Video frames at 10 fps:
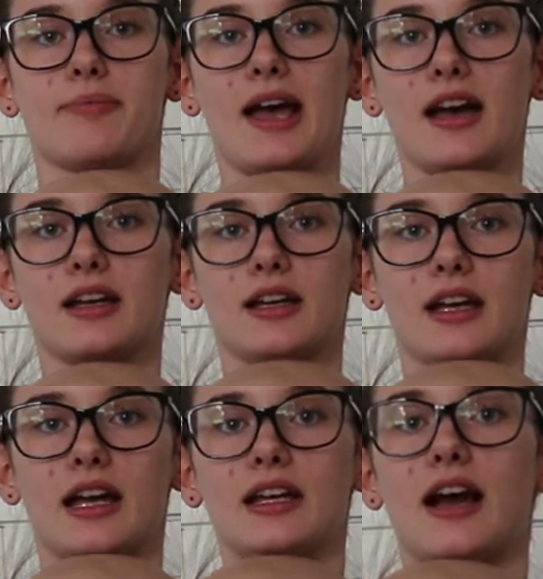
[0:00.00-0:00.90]
back
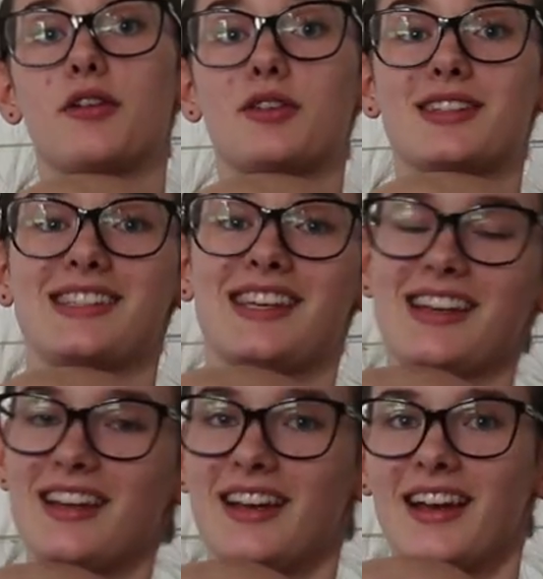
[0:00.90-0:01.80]
and now you can see